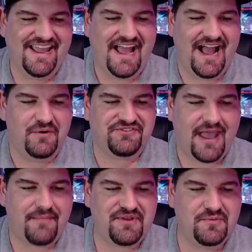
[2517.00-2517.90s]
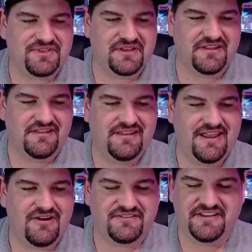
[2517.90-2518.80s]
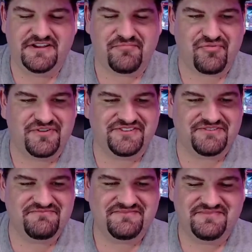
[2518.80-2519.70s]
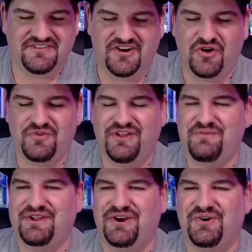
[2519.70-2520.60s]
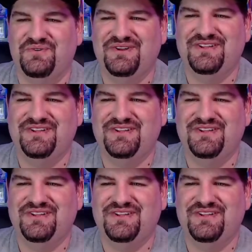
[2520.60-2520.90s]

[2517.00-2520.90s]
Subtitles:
I was happy with the Giratina Prism. Oh, there we go.